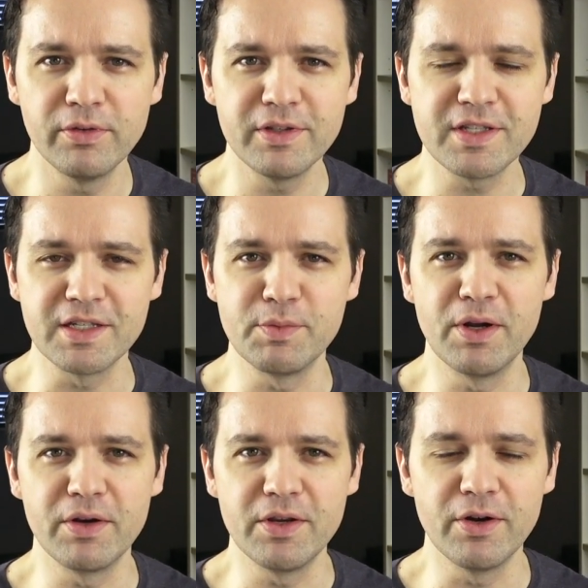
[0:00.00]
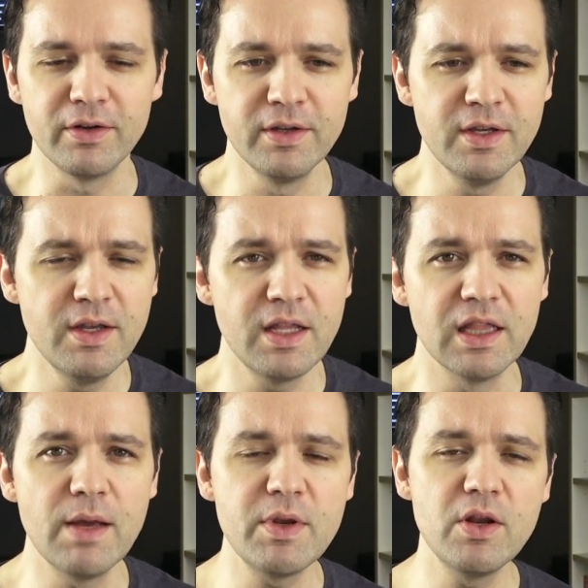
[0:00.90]
This thing's been out a year.
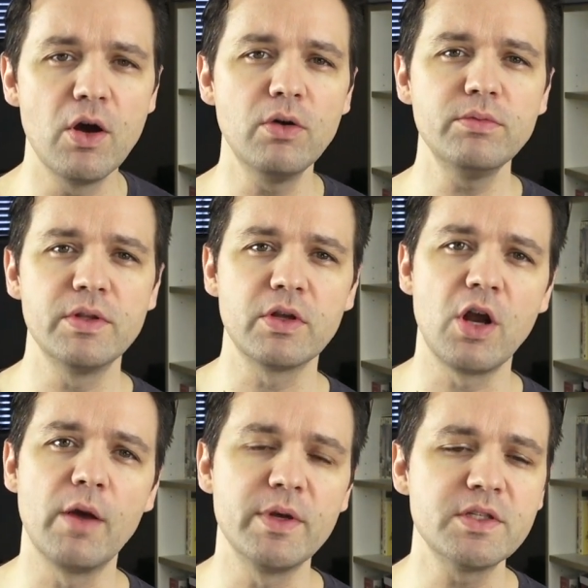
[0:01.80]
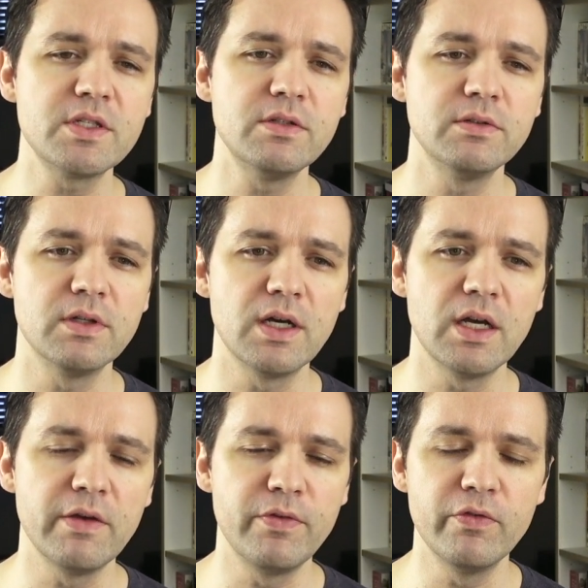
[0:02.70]
Let me know in the comments
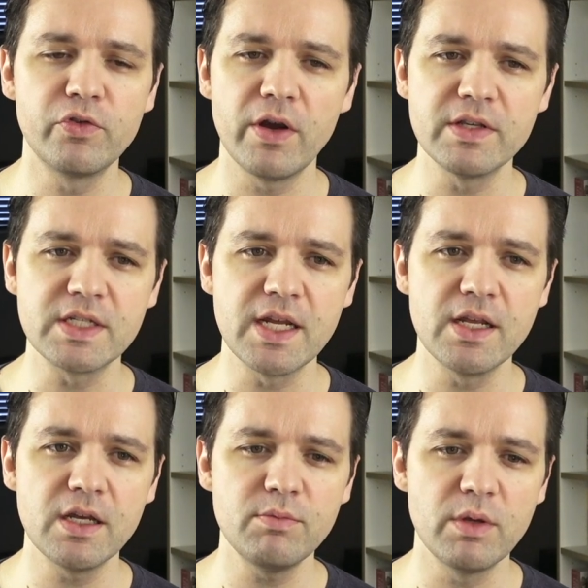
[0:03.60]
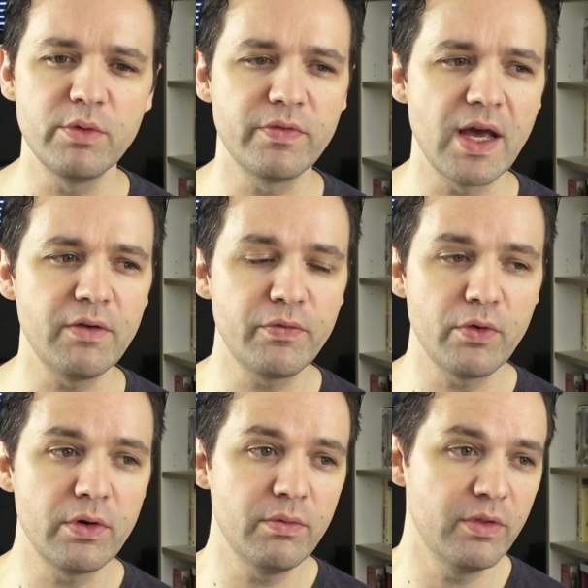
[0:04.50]
if you've tried the Stadia, maybe you've had it
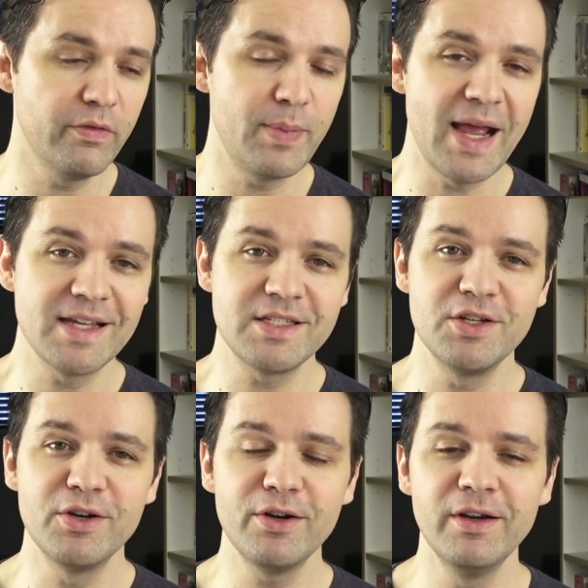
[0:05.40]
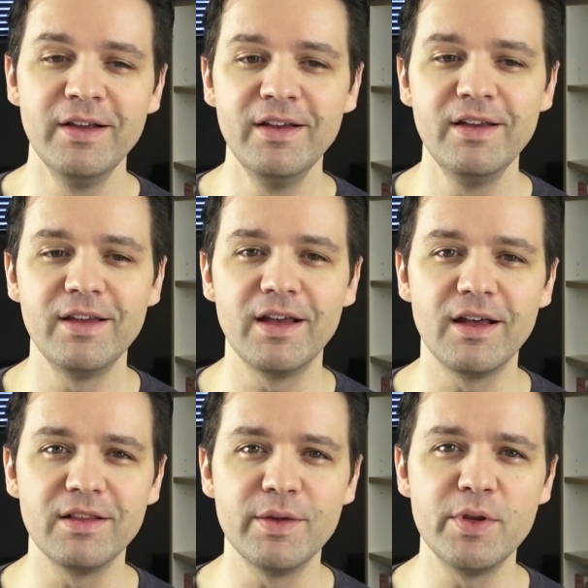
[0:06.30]
for the past year.
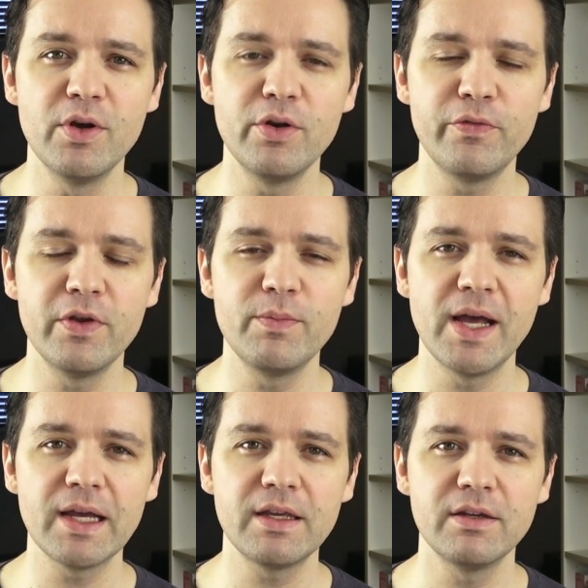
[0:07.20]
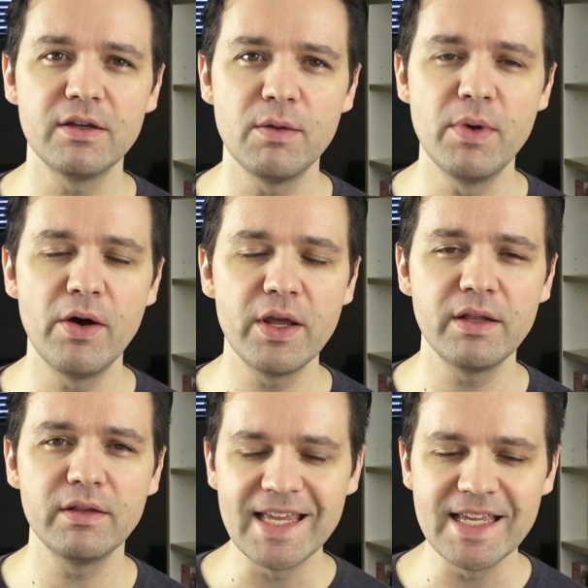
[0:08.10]
Let me know your feedback about
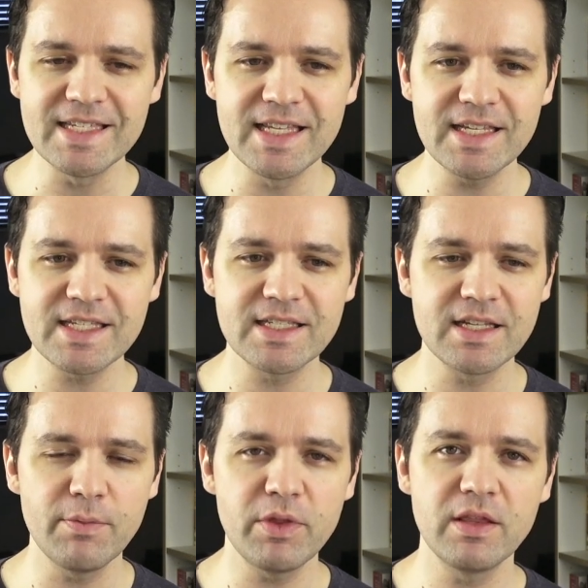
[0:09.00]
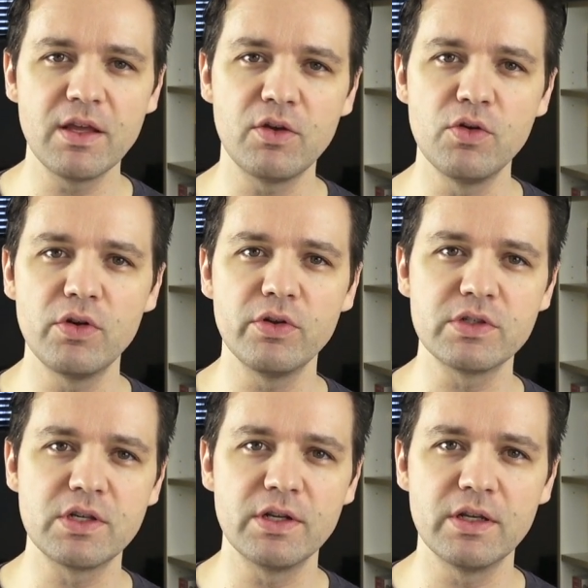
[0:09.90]
it. Is this something that Google
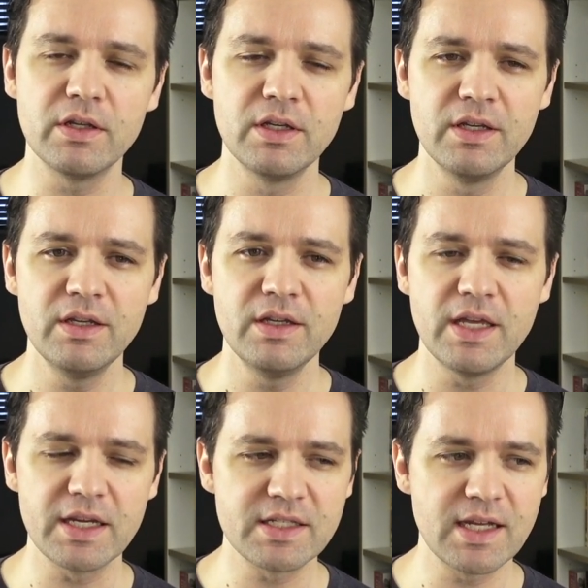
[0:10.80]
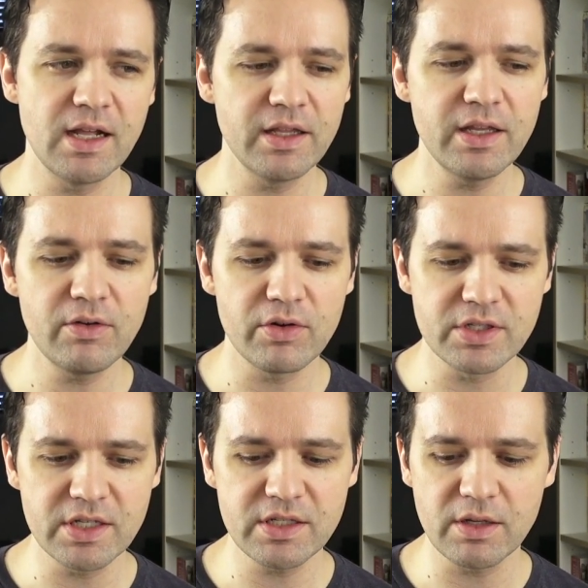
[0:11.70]
is gonna excel in, or is
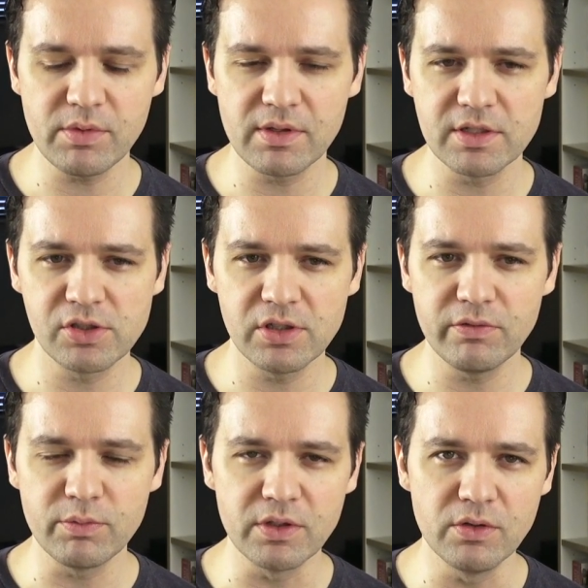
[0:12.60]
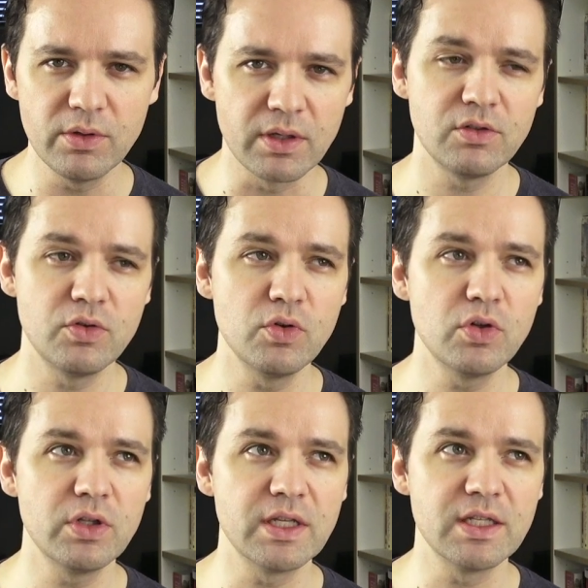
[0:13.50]
this something they shouldn't even be doing?
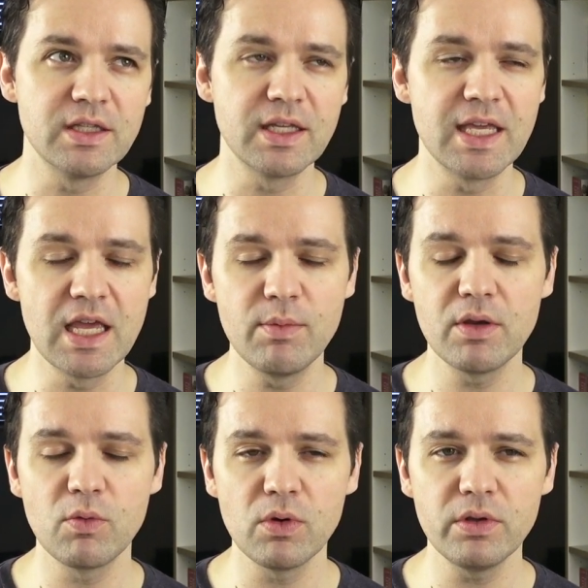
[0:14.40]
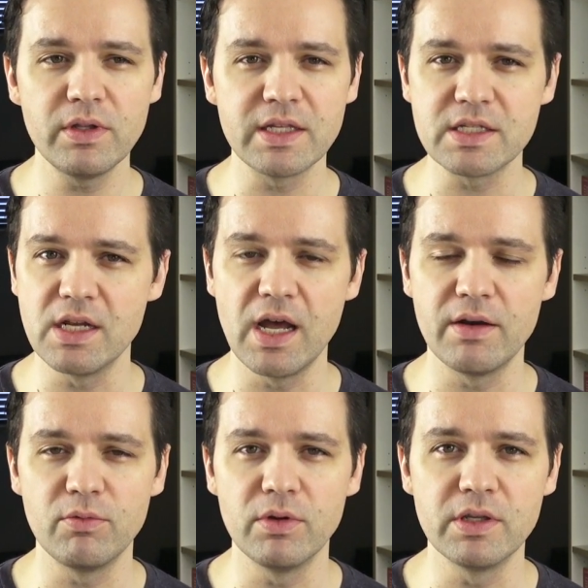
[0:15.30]
Google in the gaming world, that's
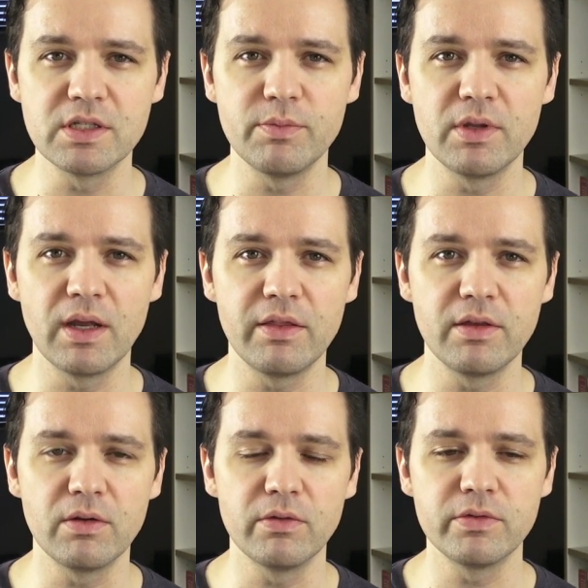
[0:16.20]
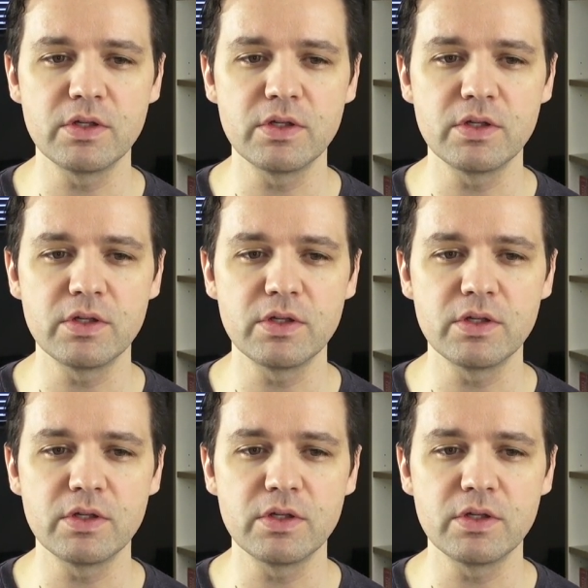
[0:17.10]
not really something I think of.